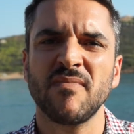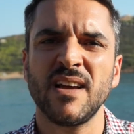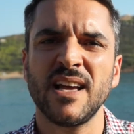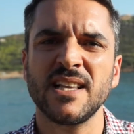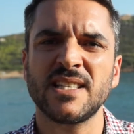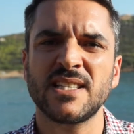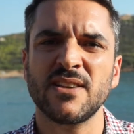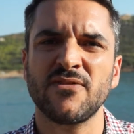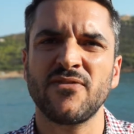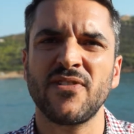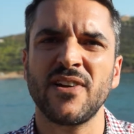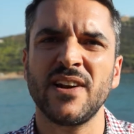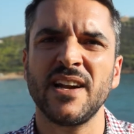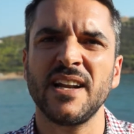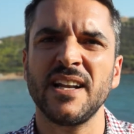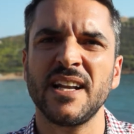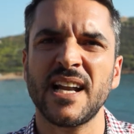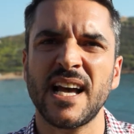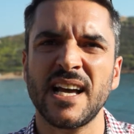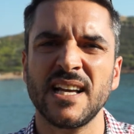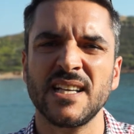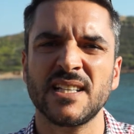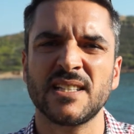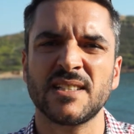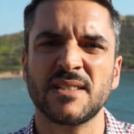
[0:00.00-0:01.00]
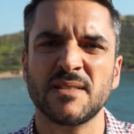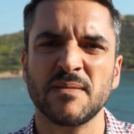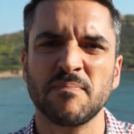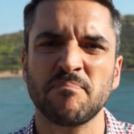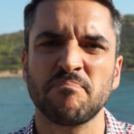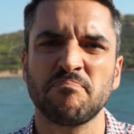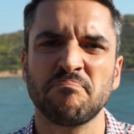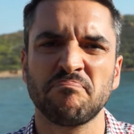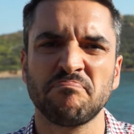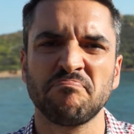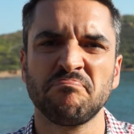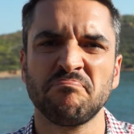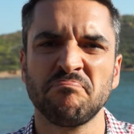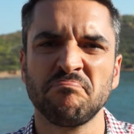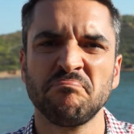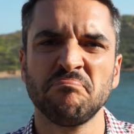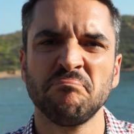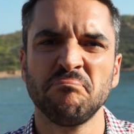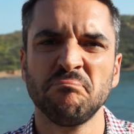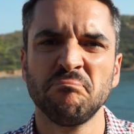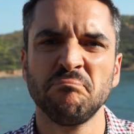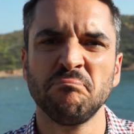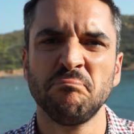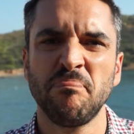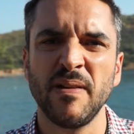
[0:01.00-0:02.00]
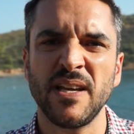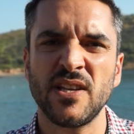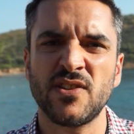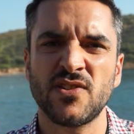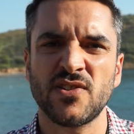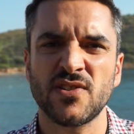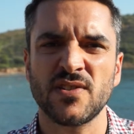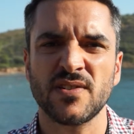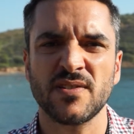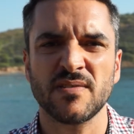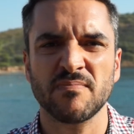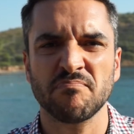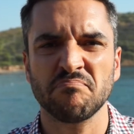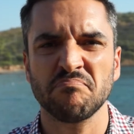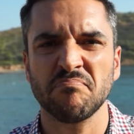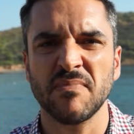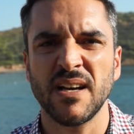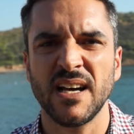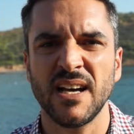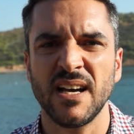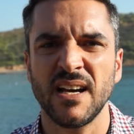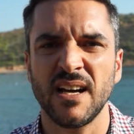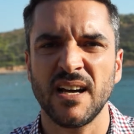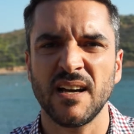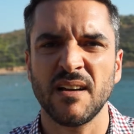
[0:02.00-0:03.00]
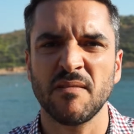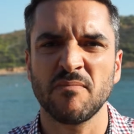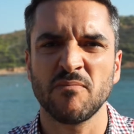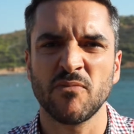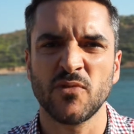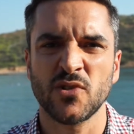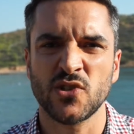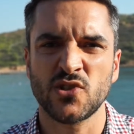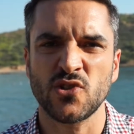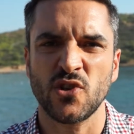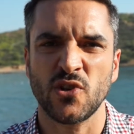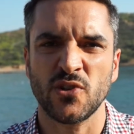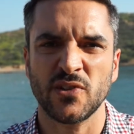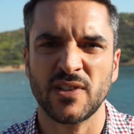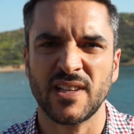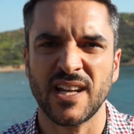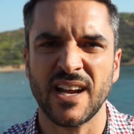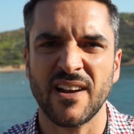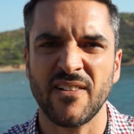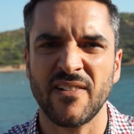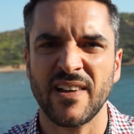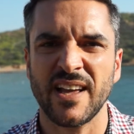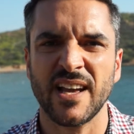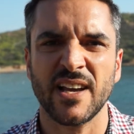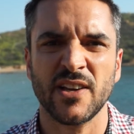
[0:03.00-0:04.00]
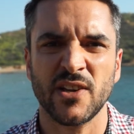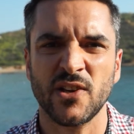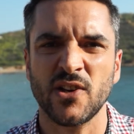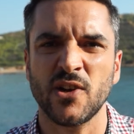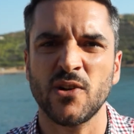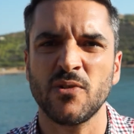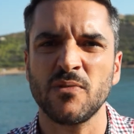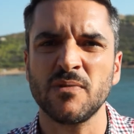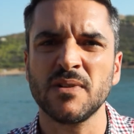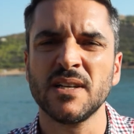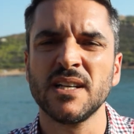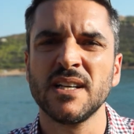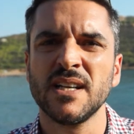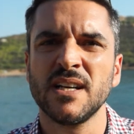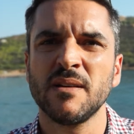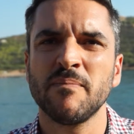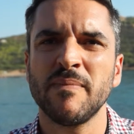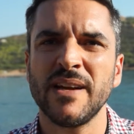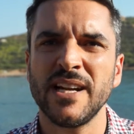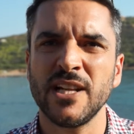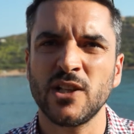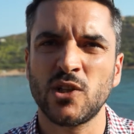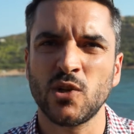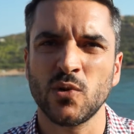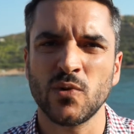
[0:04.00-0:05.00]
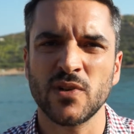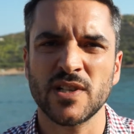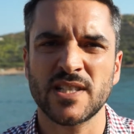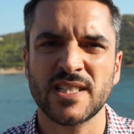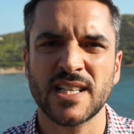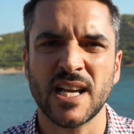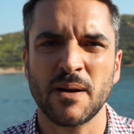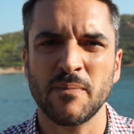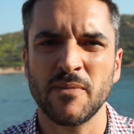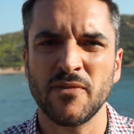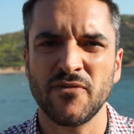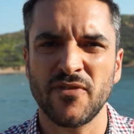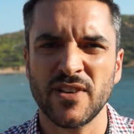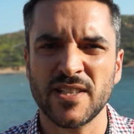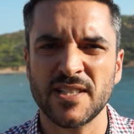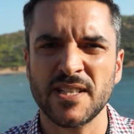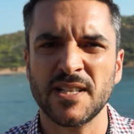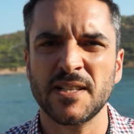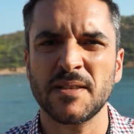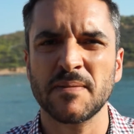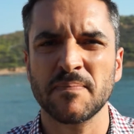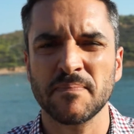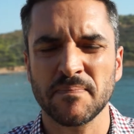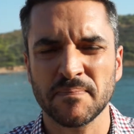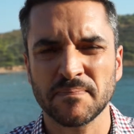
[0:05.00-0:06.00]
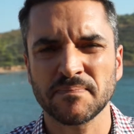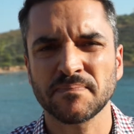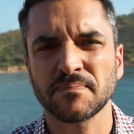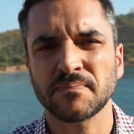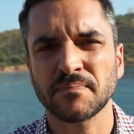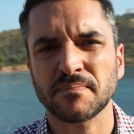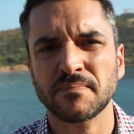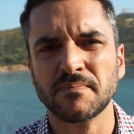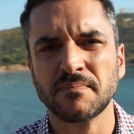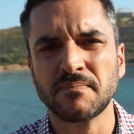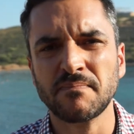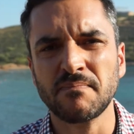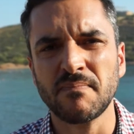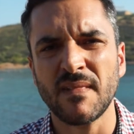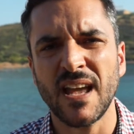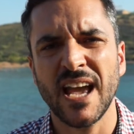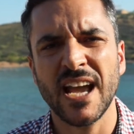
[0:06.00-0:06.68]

it's a very nice beach resort area, you know. Many tourists come and visit. Okay.